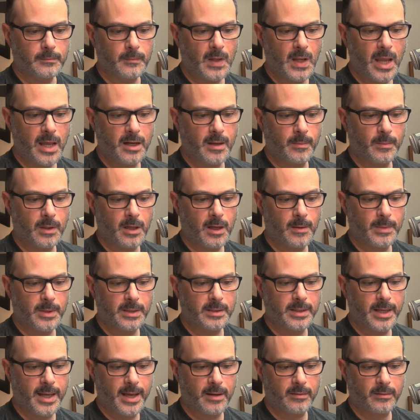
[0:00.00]
And I'm coming
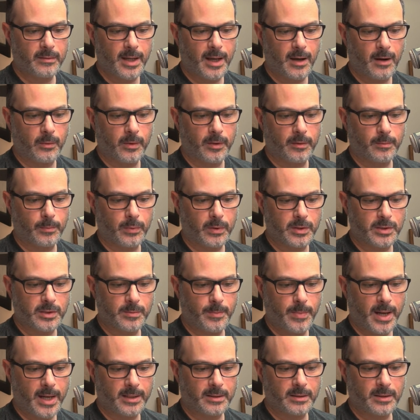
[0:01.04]
down now with
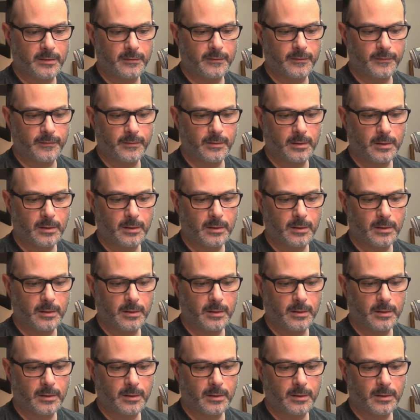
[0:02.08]
perspective